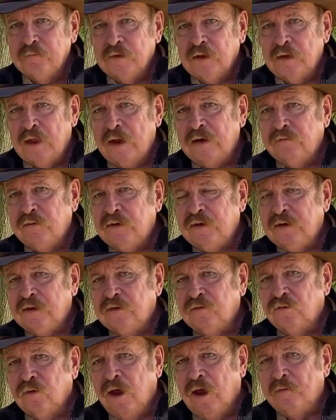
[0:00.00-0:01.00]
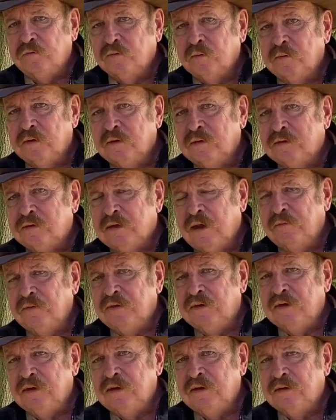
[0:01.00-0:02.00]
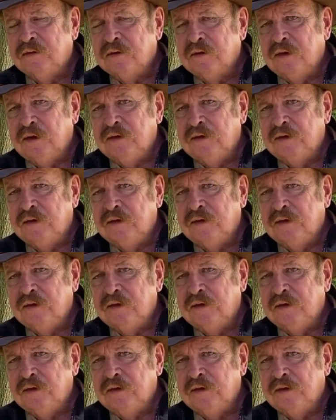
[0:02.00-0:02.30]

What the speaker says: lot of Indian tribes from the 17th and